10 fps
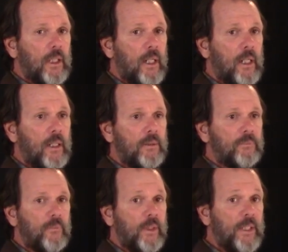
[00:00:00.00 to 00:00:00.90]

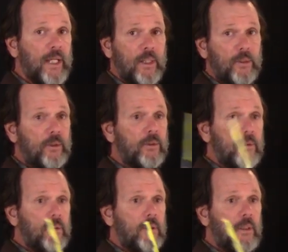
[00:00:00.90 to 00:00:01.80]
Yehud,
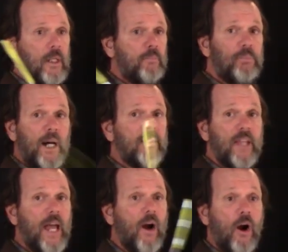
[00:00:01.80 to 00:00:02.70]
but
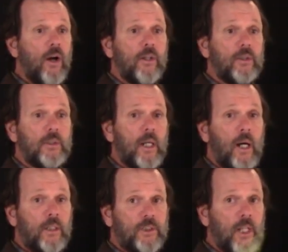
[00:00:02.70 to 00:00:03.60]
they aren't
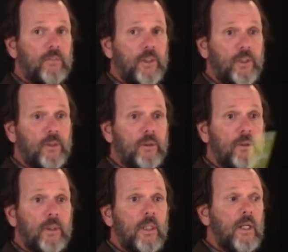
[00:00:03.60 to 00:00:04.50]
son of Iddu.
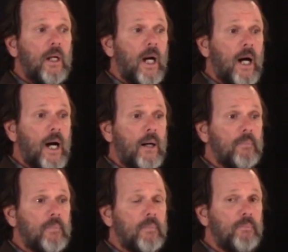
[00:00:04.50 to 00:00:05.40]

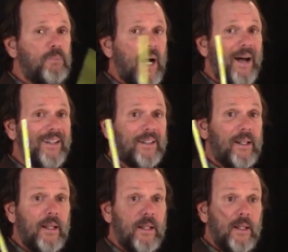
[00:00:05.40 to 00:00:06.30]
But
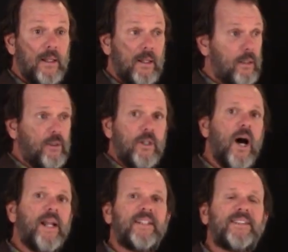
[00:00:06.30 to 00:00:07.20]
they're
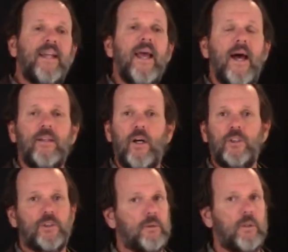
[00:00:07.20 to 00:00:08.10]
not extant.
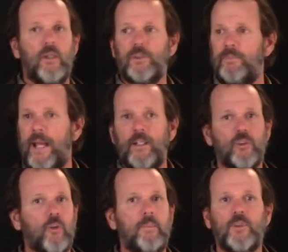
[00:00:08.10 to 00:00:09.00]
Those
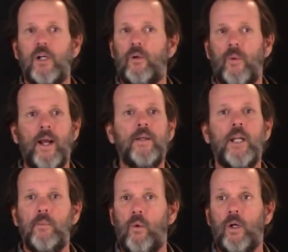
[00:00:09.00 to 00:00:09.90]
manuscripts aren't around
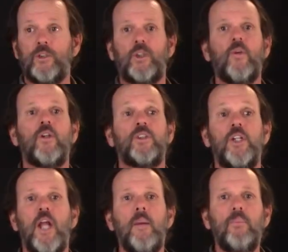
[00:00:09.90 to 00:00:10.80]
anymore. And so there's a
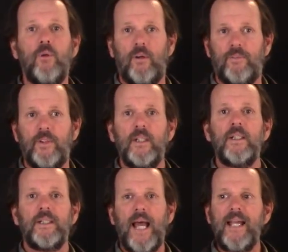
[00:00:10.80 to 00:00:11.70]
number of
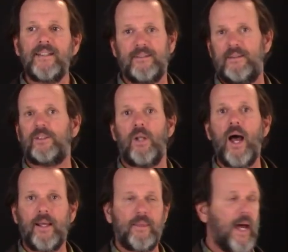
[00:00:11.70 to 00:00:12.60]
cases
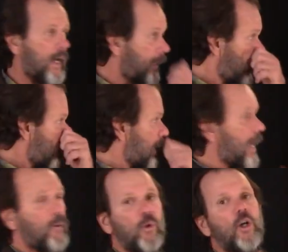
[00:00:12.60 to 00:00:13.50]
like that.
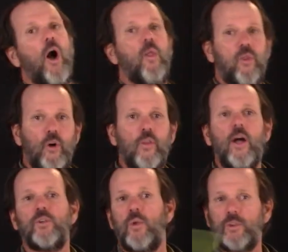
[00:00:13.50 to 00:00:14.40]
And we'll go through
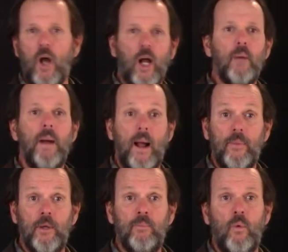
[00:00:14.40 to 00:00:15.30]
those. We'll talk
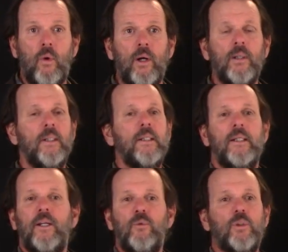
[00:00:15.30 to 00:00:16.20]
about them more.
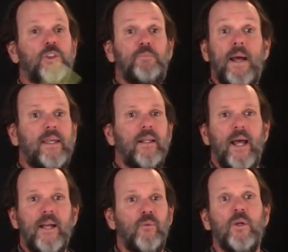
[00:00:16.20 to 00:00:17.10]
And we'll
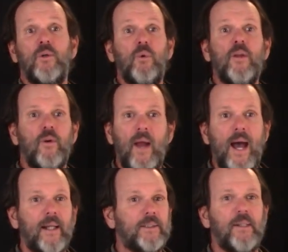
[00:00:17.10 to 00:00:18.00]
speculate, wonder where they're
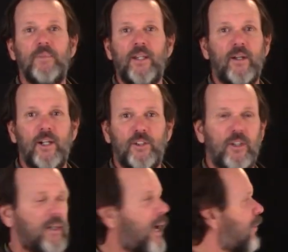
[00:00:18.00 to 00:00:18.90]
at. Someday they're going to
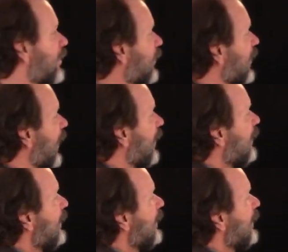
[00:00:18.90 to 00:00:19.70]
turn up. Okay.